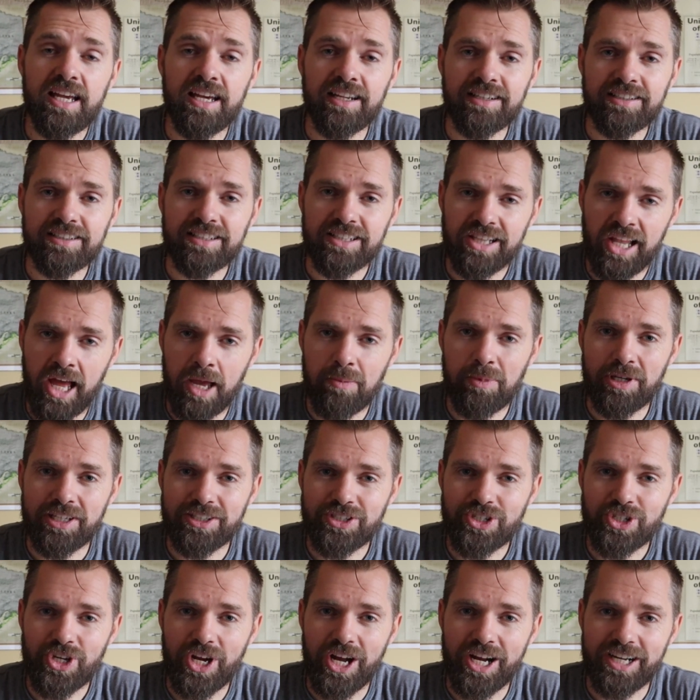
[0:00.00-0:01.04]
and climbing
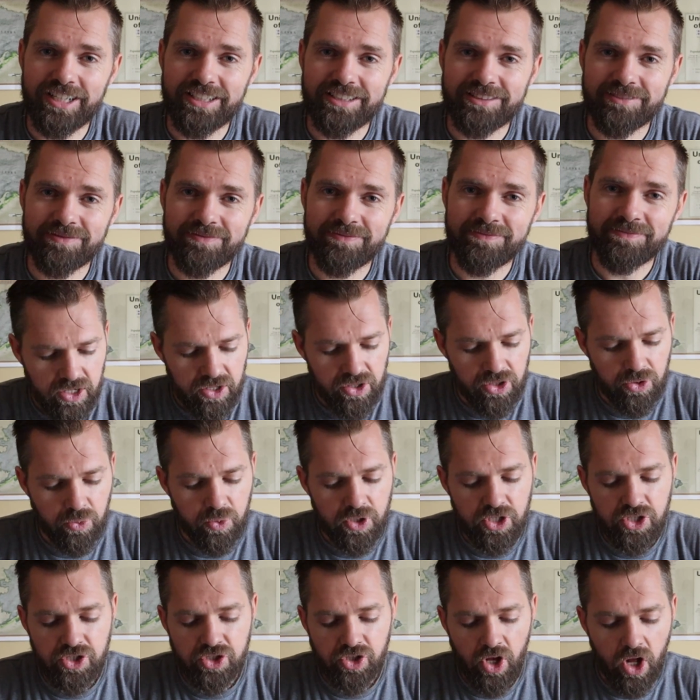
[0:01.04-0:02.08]
chalk. The
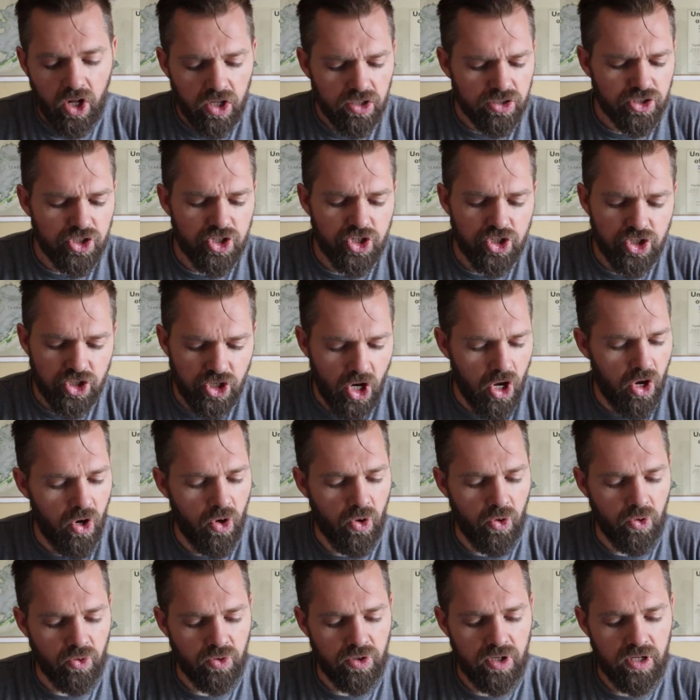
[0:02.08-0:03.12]
results
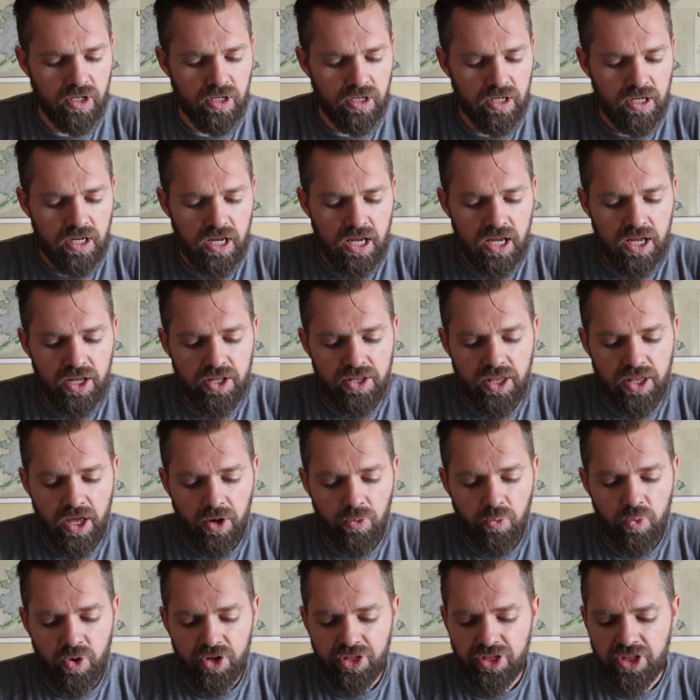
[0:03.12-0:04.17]
shown
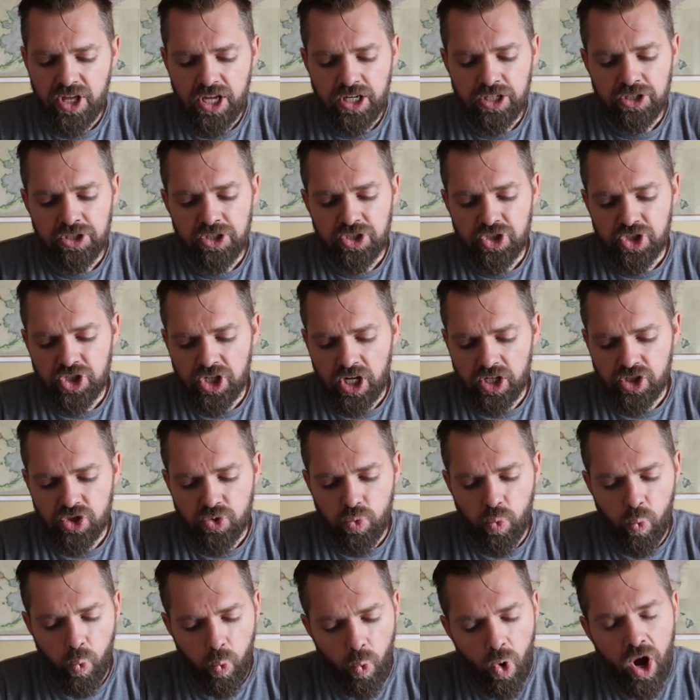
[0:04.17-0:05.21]
that within just
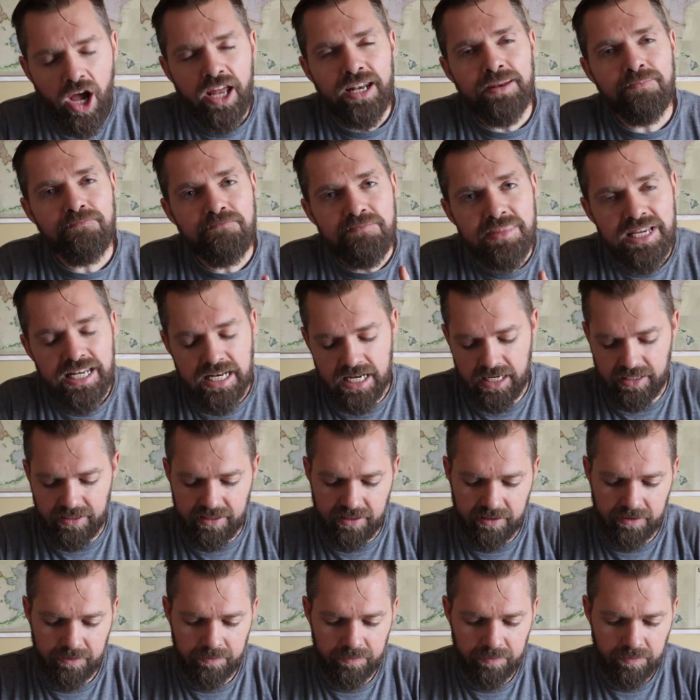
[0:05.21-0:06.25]
one
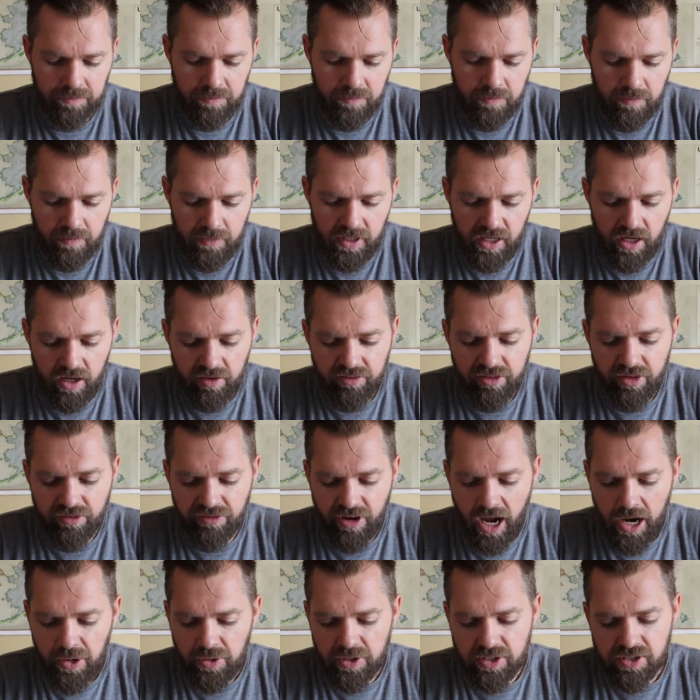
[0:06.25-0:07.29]
minute of the
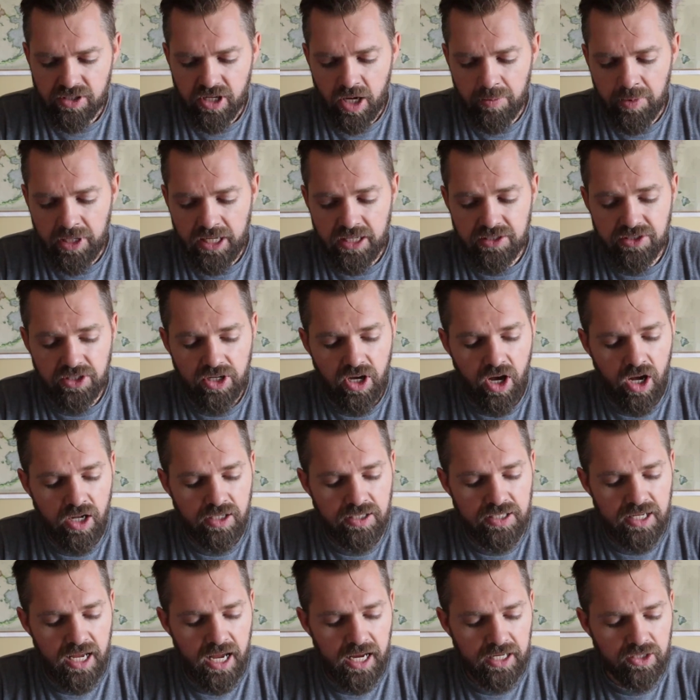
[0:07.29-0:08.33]
virus coming into
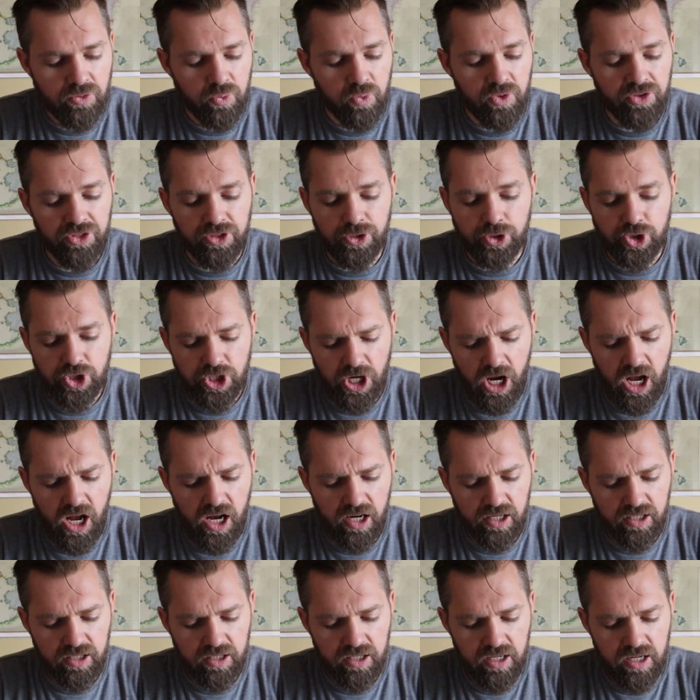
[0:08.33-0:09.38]
contact with the
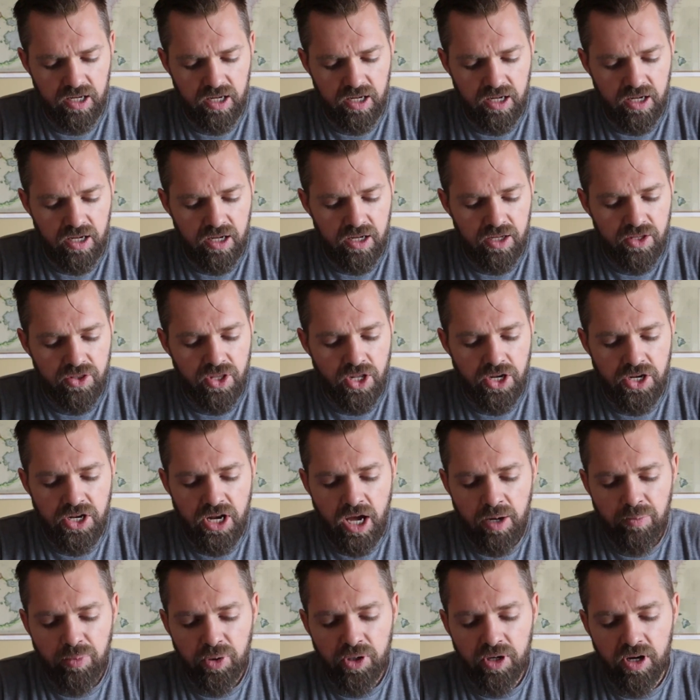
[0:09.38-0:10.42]
chalk, the
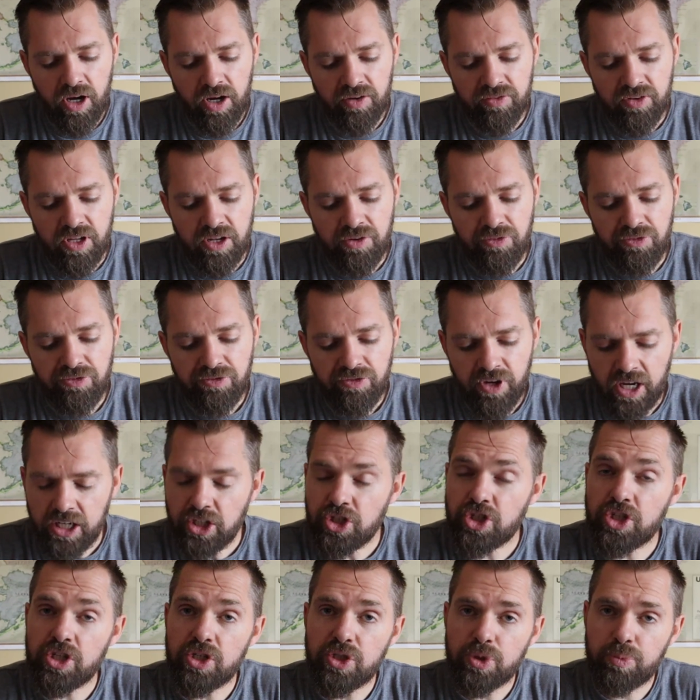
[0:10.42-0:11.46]
number of
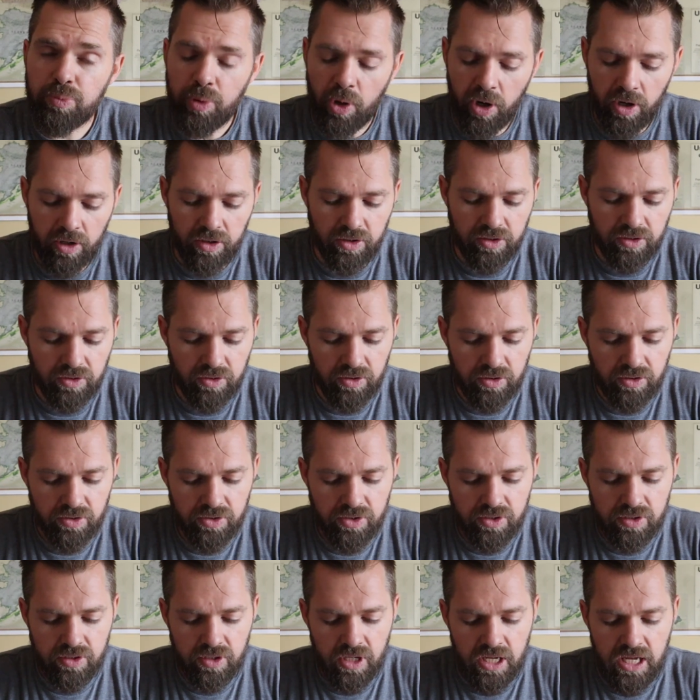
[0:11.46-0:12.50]
infectious
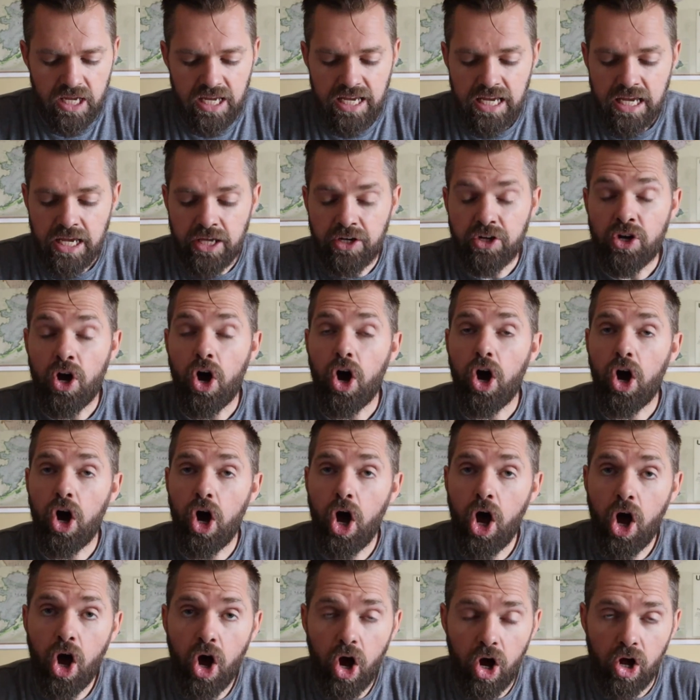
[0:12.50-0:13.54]
particles in
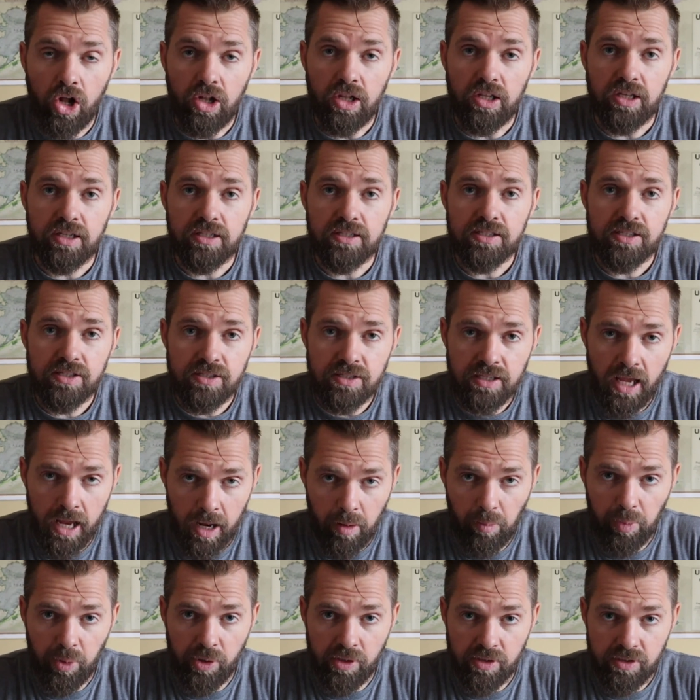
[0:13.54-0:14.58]
all
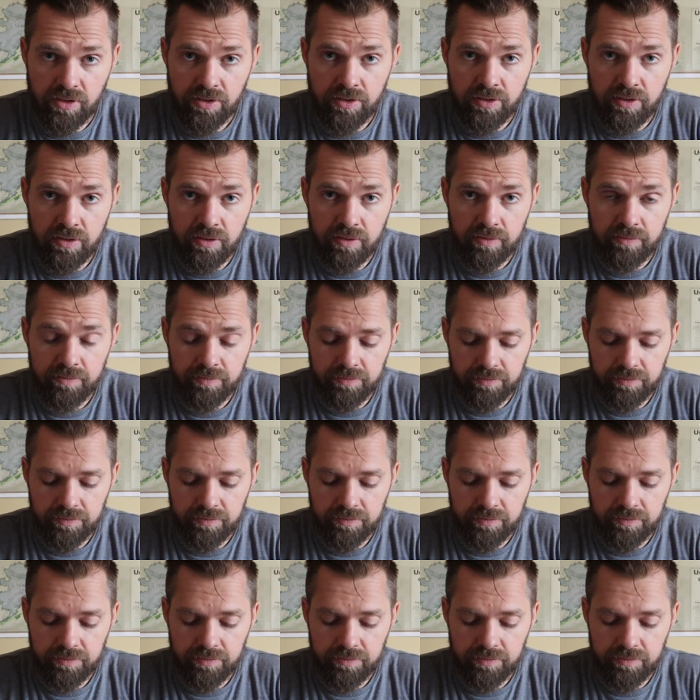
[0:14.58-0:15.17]
samples